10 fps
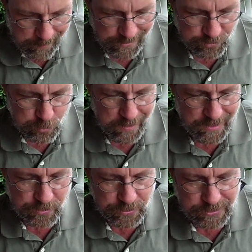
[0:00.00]
That's
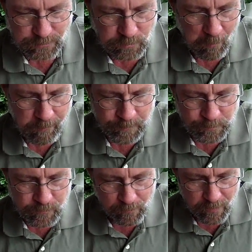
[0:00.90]
quite good.
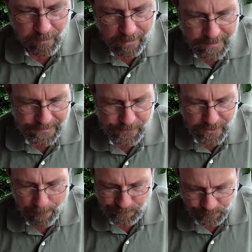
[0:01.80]

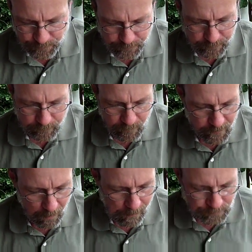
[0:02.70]
And
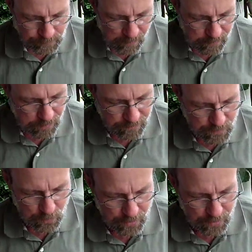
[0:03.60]
so if you